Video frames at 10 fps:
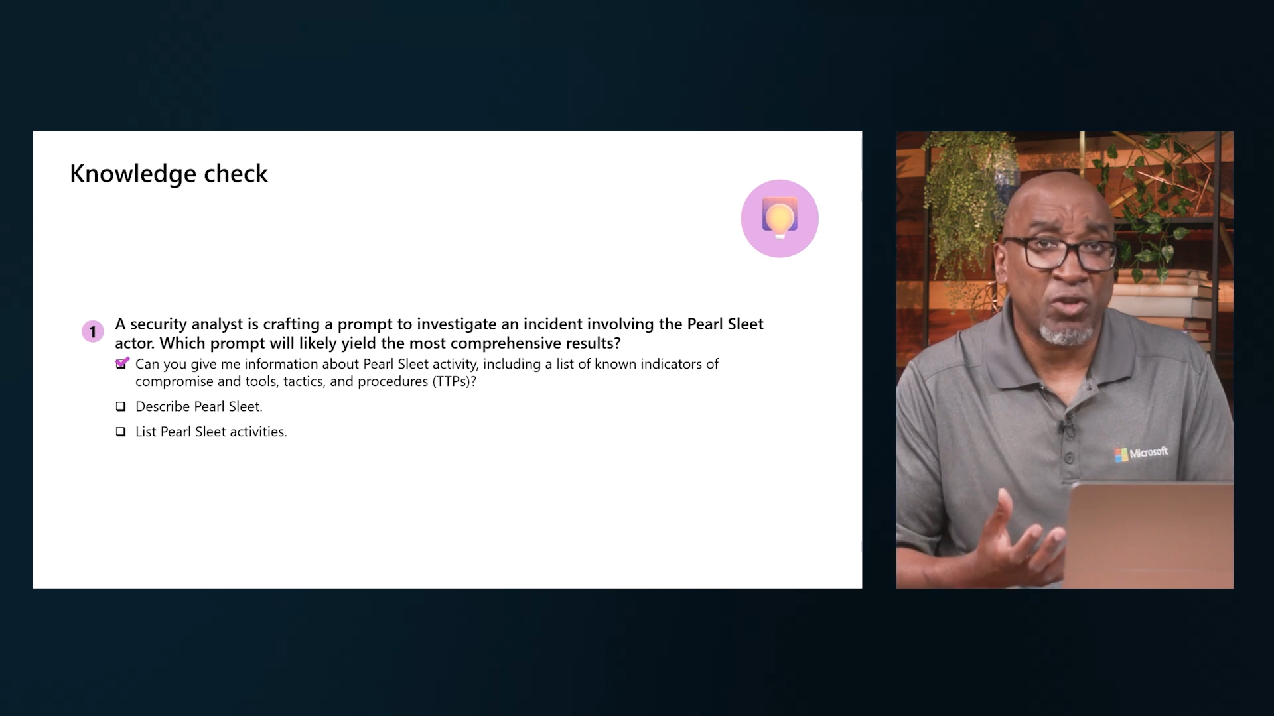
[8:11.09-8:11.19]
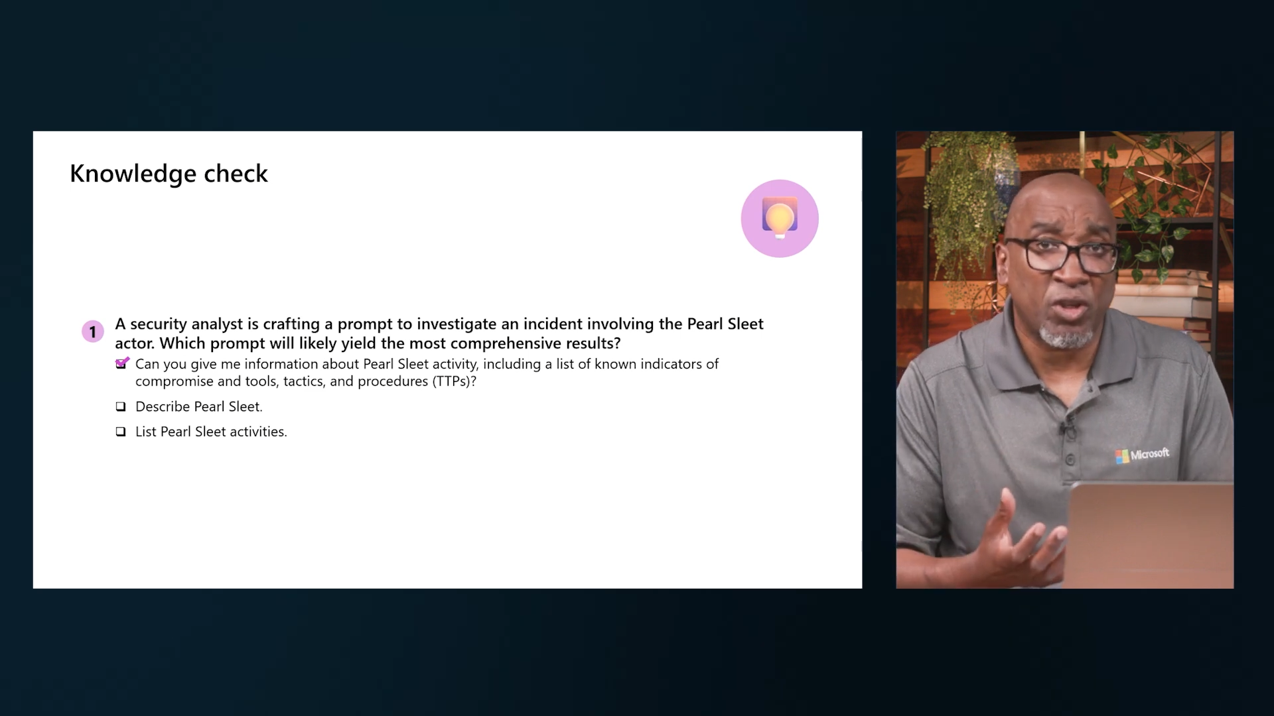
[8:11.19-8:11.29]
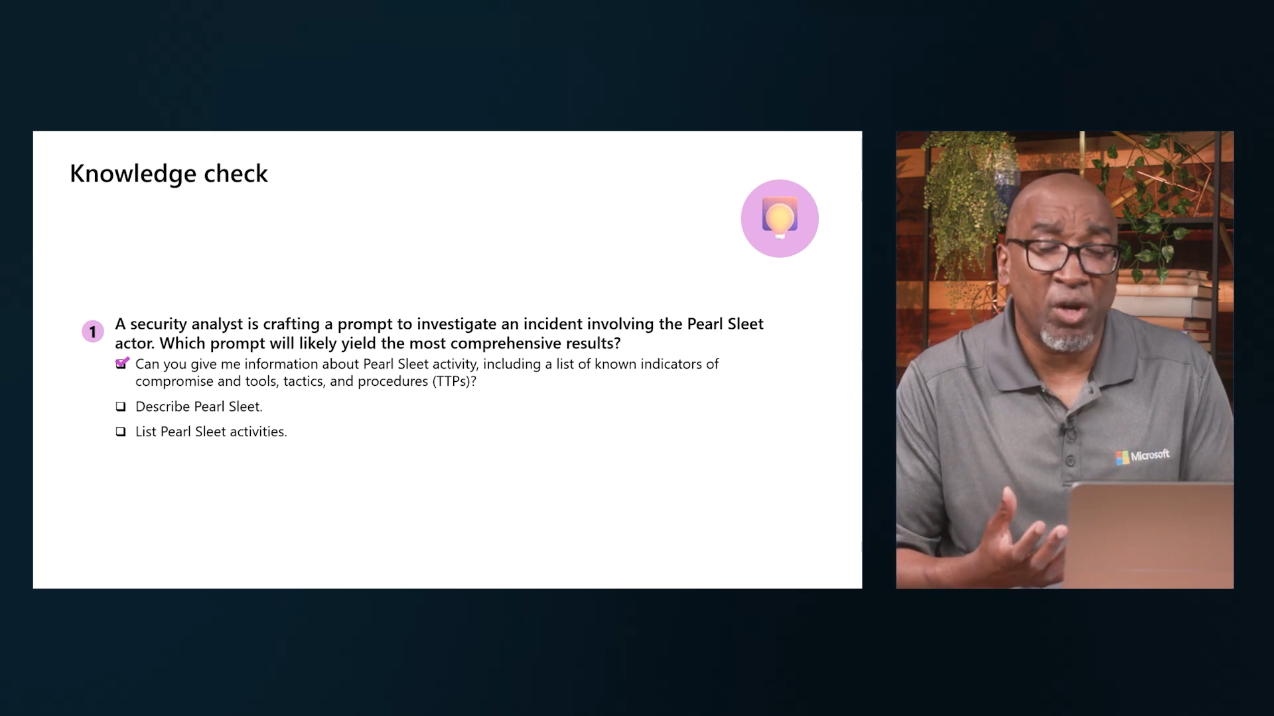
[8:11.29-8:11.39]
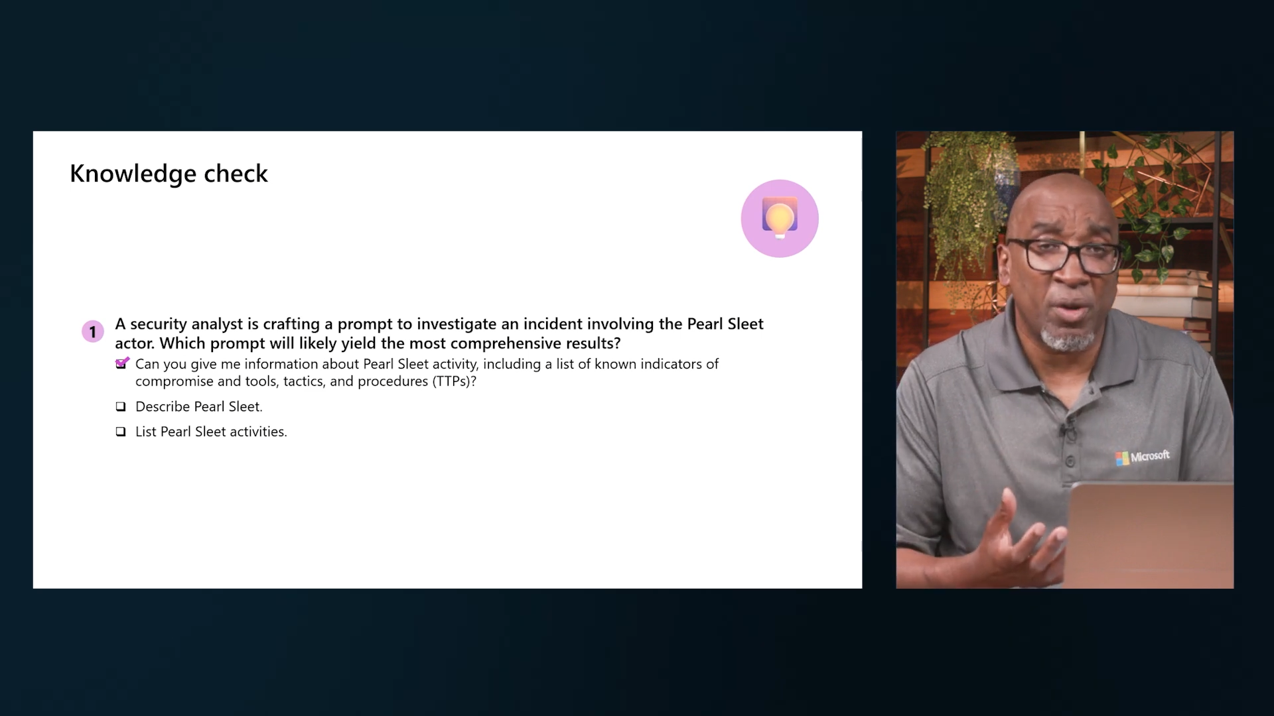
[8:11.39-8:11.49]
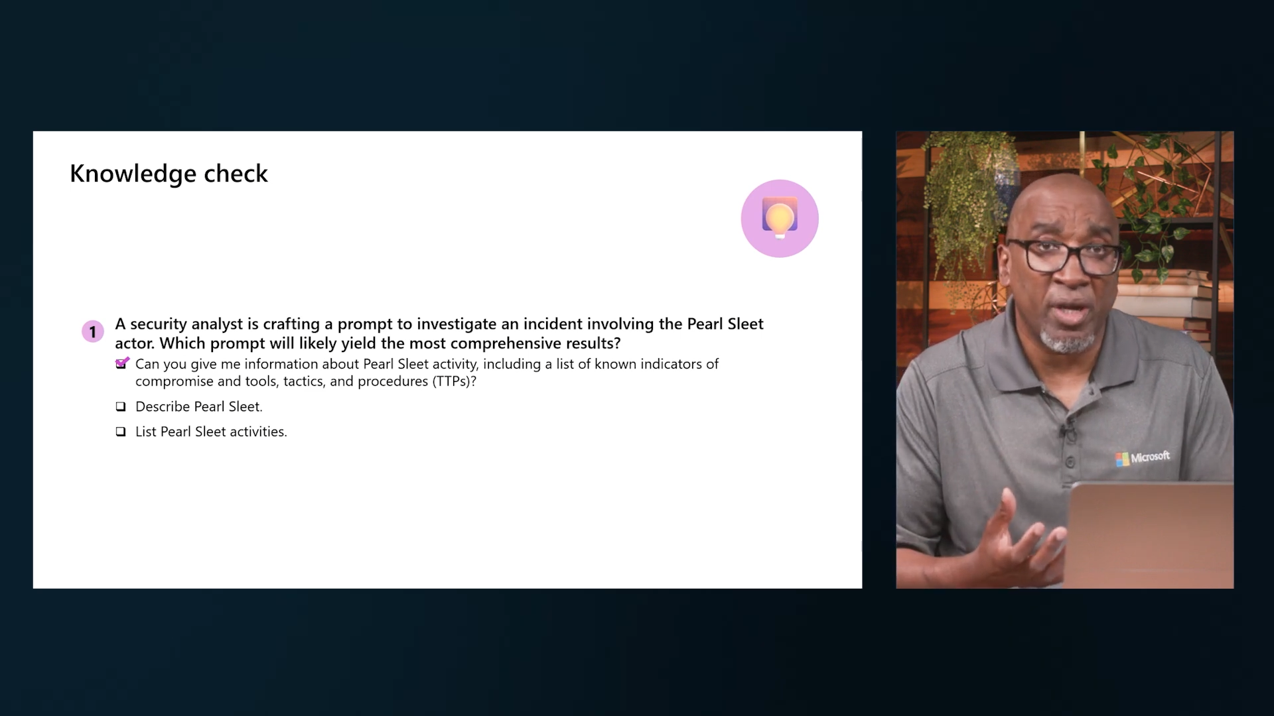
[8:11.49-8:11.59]

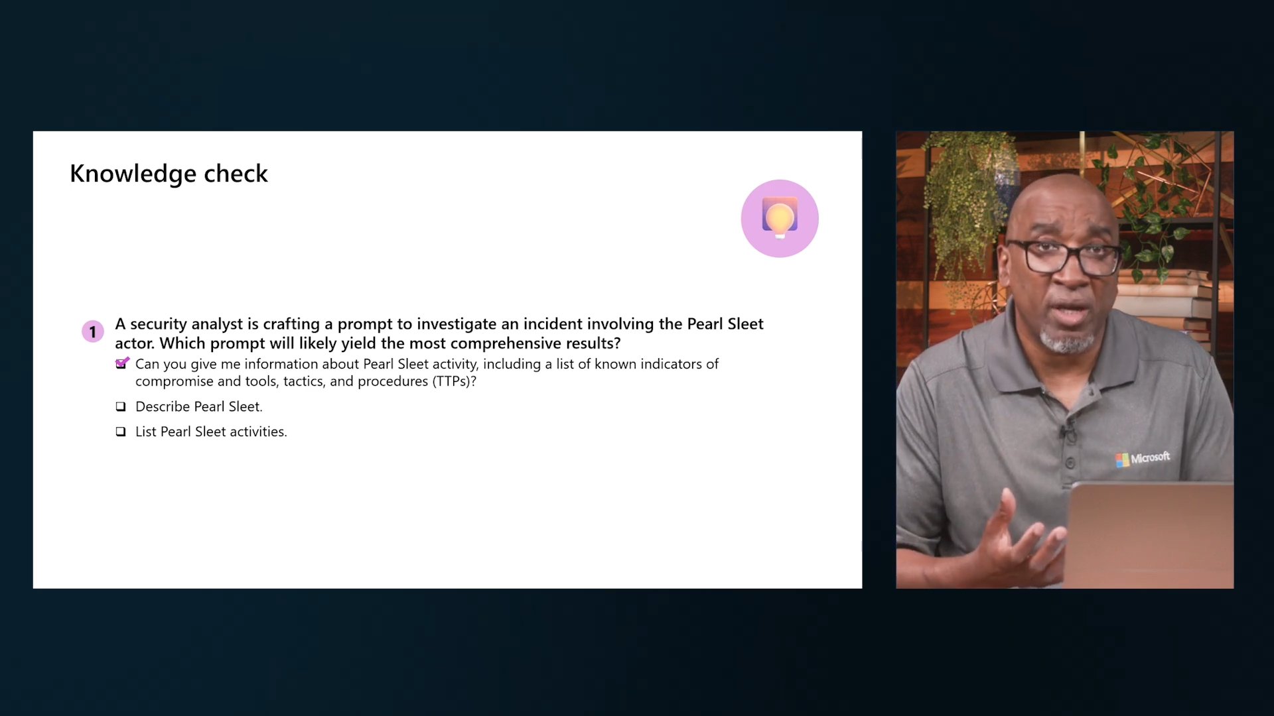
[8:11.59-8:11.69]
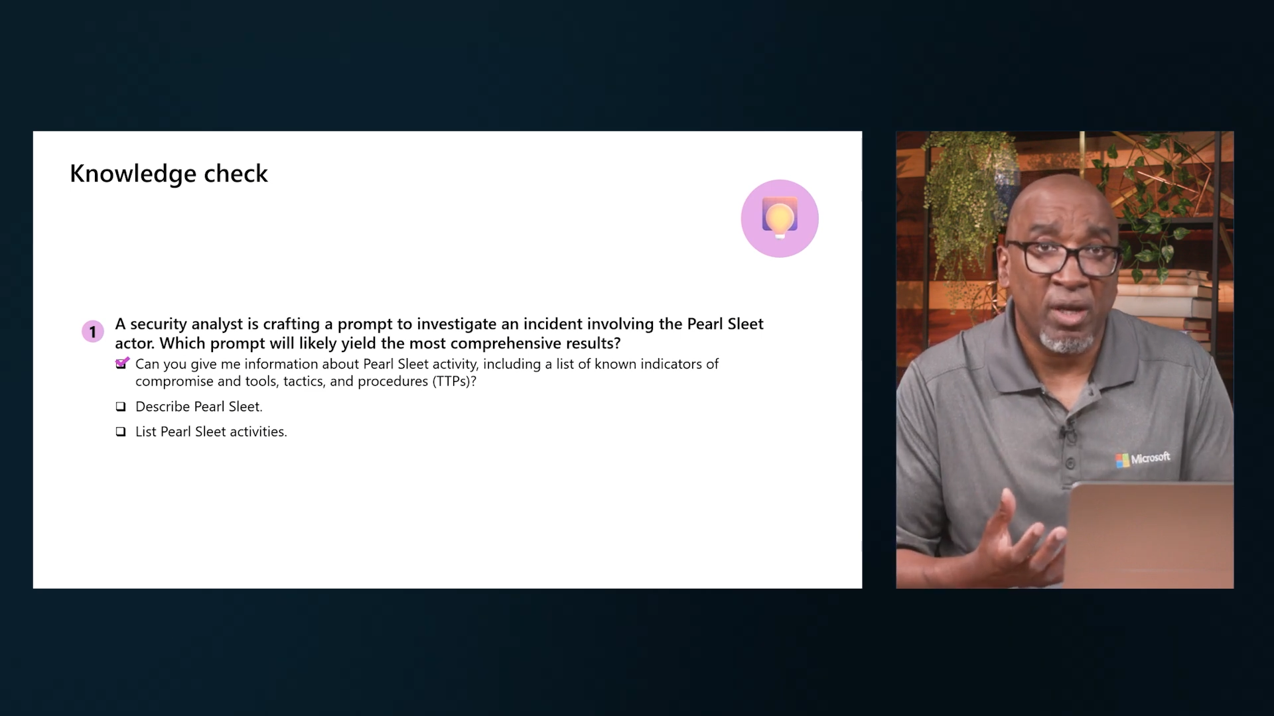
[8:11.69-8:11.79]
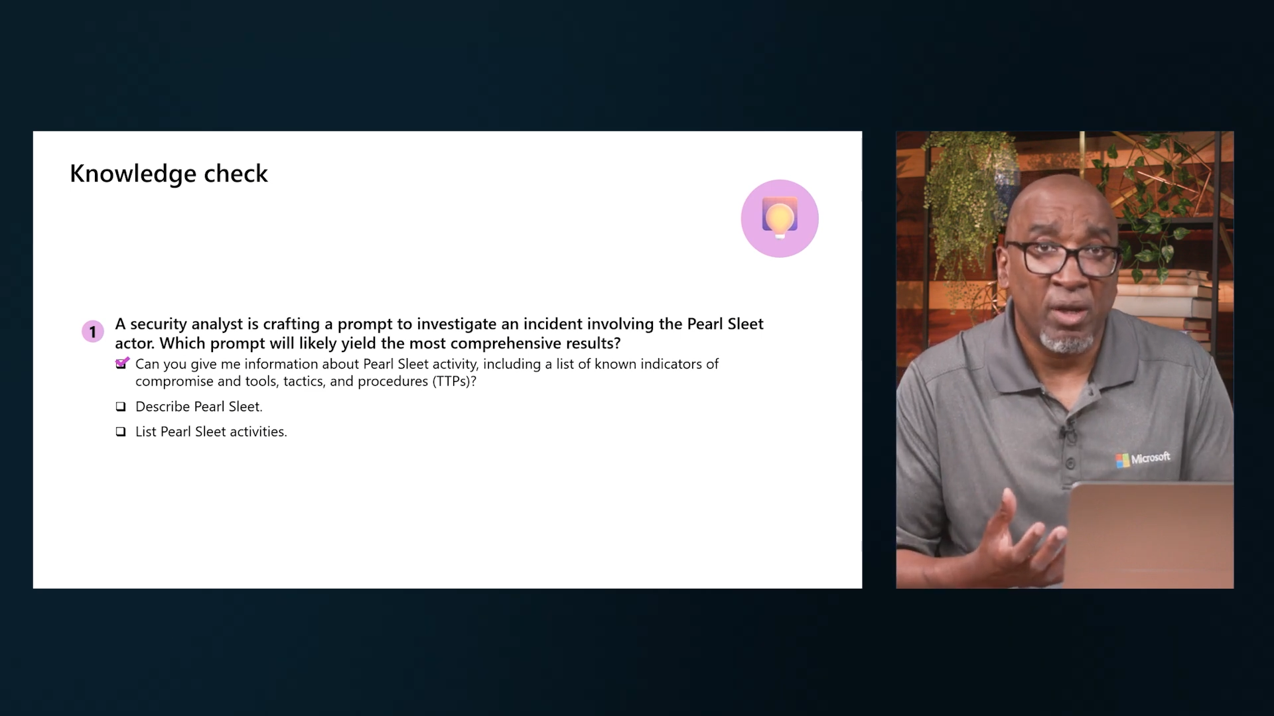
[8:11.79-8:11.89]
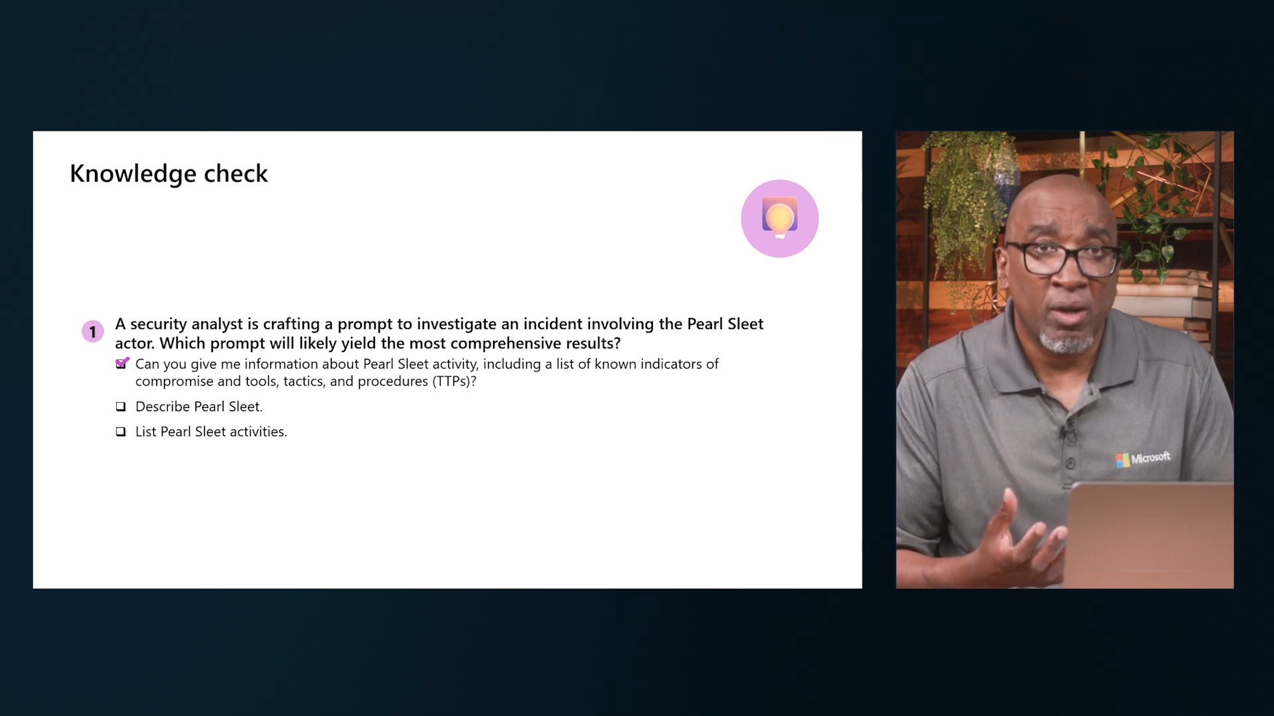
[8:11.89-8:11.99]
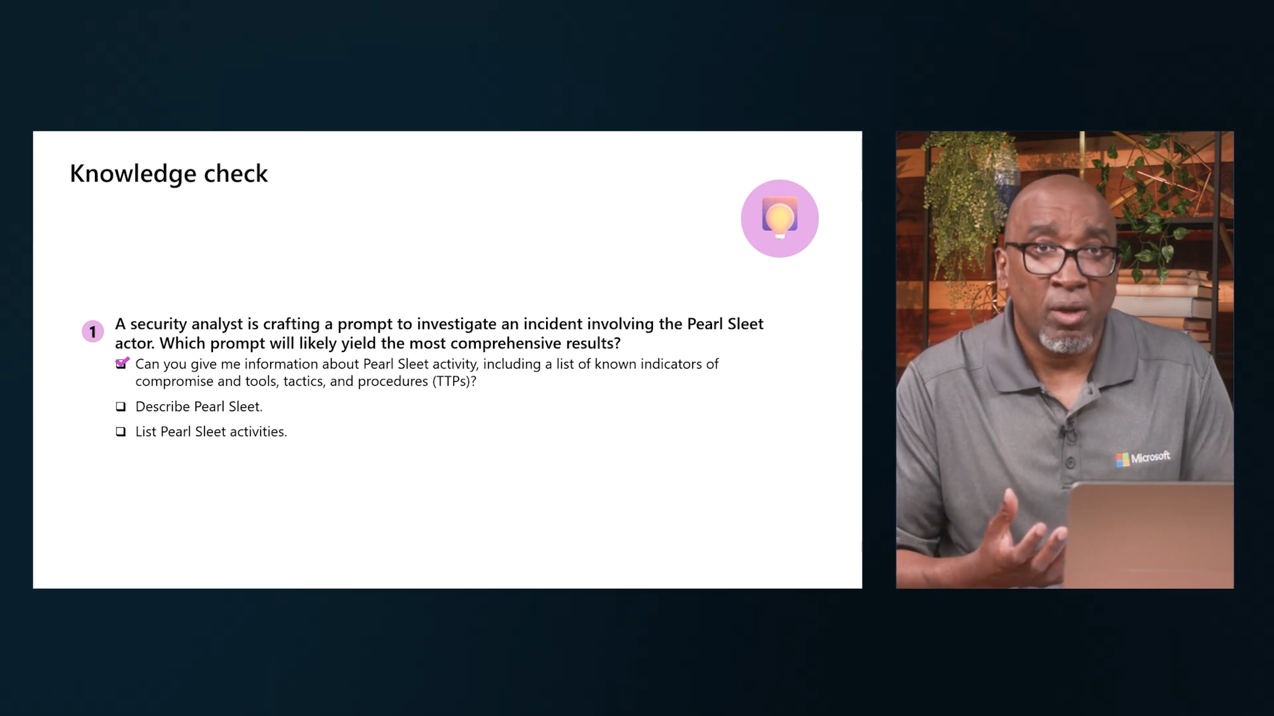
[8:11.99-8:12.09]
Security,